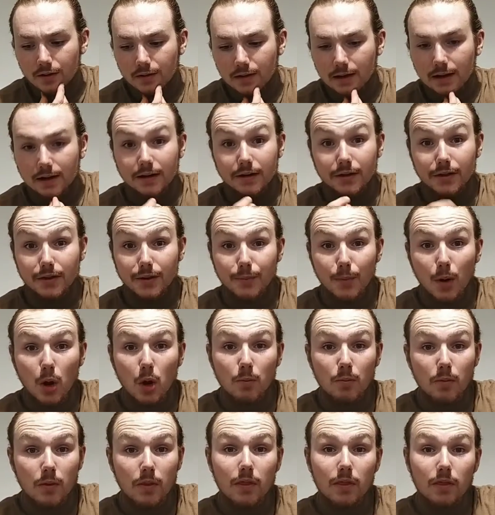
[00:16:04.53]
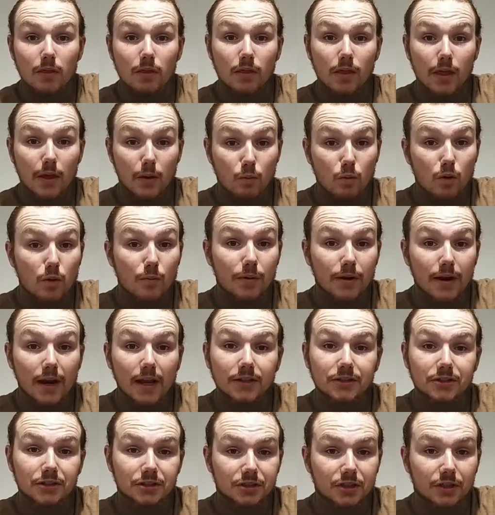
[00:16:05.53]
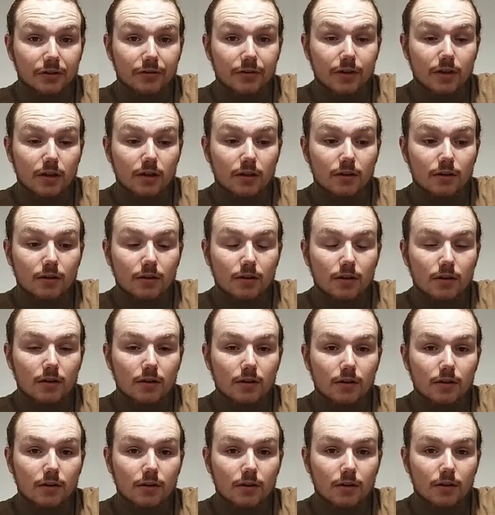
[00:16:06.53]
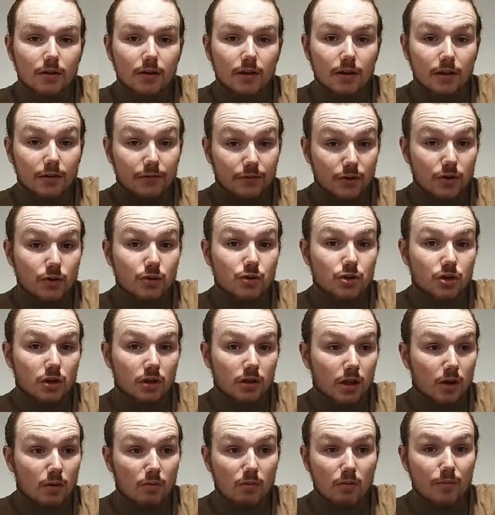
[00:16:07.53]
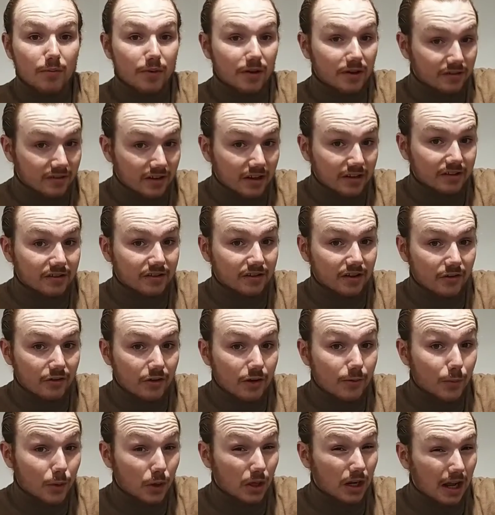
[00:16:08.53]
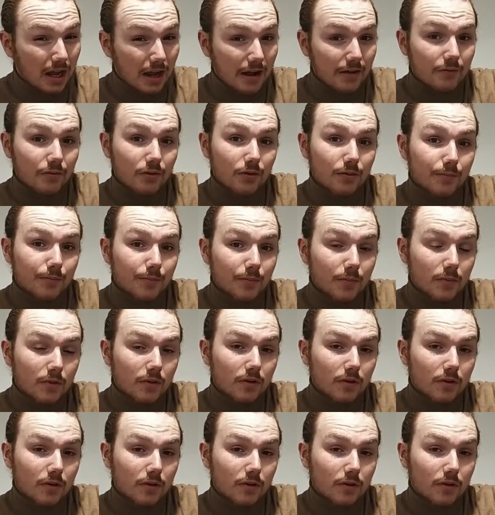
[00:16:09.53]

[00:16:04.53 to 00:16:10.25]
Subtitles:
And in the moment they will be necessary. In the future they won't be as necessary, but you'll have them.